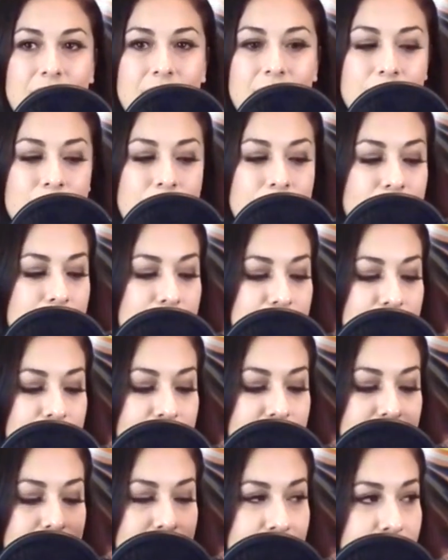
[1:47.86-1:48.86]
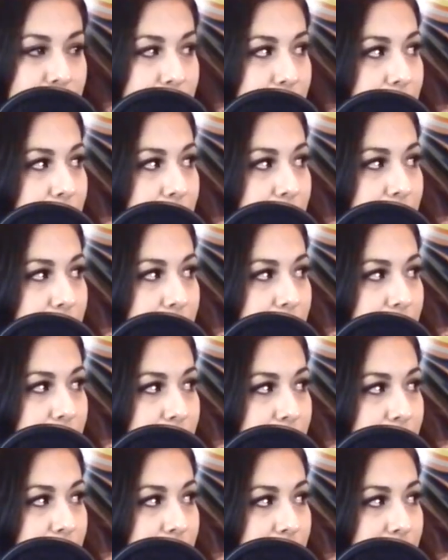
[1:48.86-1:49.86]

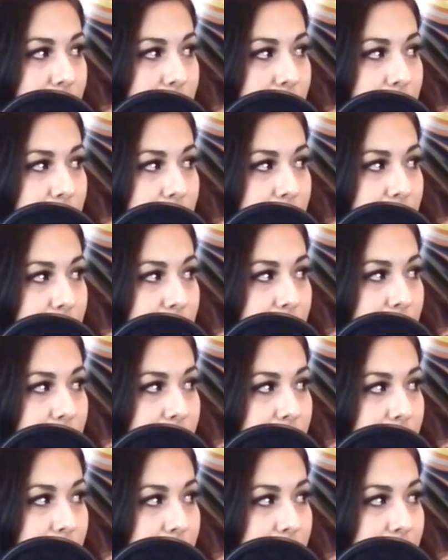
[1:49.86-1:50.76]
(silent)